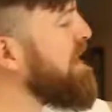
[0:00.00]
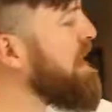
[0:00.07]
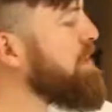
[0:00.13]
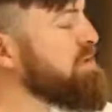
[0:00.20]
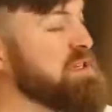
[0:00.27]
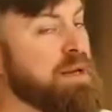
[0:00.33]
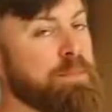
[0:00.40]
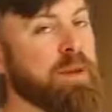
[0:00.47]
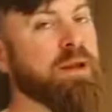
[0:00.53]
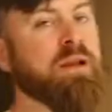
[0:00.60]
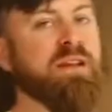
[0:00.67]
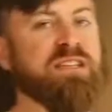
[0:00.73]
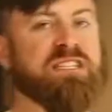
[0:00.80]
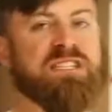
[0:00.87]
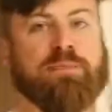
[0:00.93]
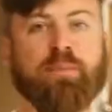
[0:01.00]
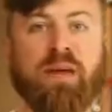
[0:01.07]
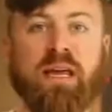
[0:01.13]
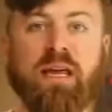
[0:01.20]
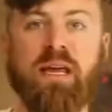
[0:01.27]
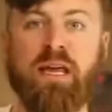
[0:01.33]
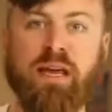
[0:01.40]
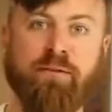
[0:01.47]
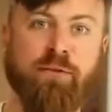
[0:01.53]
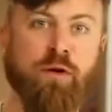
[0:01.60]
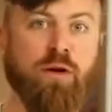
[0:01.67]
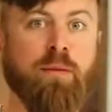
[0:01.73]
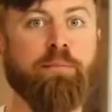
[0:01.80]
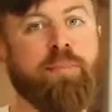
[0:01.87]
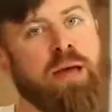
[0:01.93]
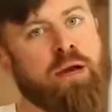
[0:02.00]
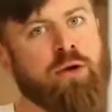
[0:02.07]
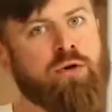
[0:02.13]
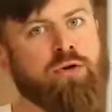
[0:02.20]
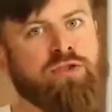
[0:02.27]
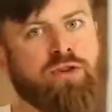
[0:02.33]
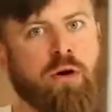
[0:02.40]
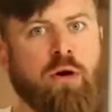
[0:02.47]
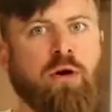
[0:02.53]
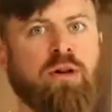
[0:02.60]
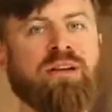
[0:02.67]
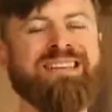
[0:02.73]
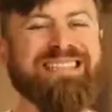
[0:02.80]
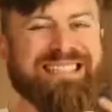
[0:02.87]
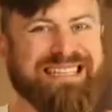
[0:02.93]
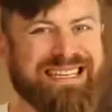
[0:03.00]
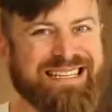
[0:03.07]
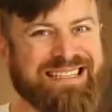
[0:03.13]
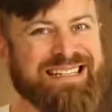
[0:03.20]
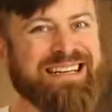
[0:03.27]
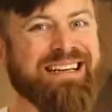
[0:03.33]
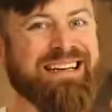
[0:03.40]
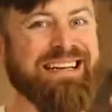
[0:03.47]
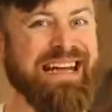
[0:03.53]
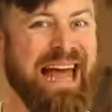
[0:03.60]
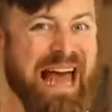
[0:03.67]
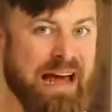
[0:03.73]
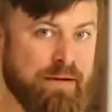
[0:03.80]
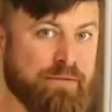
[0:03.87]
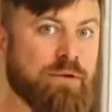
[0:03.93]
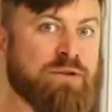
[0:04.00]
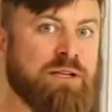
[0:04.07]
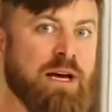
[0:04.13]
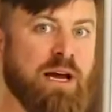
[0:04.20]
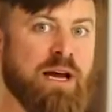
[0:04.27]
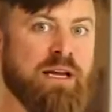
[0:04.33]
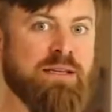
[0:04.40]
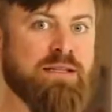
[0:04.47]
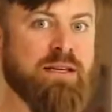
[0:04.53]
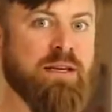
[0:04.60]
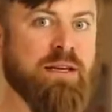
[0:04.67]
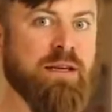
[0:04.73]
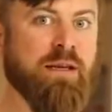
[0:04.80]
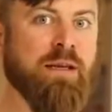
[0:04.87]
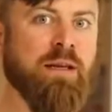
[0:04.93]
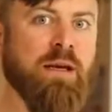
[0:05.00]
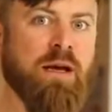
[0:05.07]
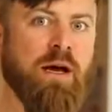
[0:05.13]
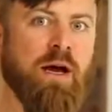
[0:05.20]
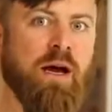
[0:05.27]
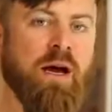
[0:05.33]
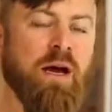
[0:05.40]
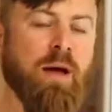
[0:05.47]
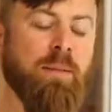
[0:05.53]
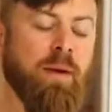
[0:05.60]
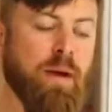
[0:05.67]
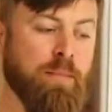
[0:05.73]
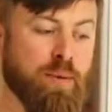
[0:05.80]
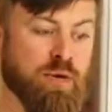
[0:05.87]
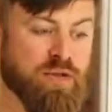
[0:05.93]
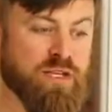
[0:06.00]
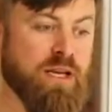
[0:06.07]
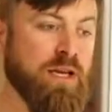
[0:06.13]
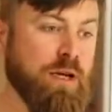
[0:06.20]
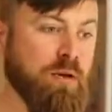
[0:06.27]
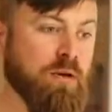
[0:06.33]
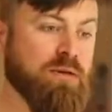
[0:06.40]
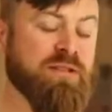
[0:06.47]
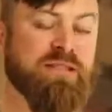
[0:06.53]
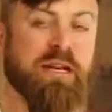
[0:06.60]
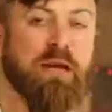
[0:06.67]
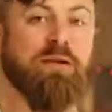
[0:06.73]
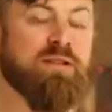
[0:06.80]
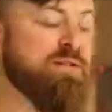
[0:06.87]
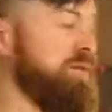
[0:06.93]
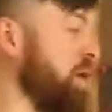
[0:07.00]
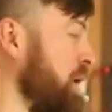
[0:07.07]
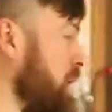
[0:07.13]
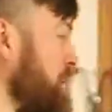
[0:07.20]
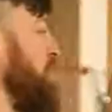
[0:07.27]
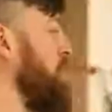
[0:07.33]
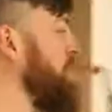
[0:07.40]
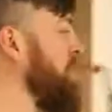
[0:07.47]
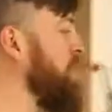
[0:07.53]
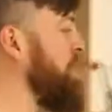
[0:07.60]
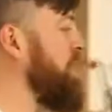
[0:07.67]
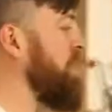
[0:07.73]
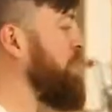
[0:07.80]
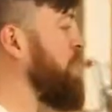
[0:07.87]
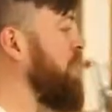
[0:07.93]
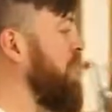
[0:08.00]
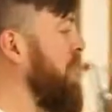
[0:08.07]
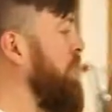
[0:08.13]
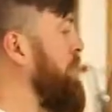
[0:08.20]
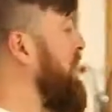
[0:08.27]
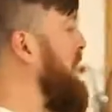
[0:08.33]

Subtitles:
Now, typically speaking, if your competitors are consistently advertising a particular sales funnel, maybe they're putting up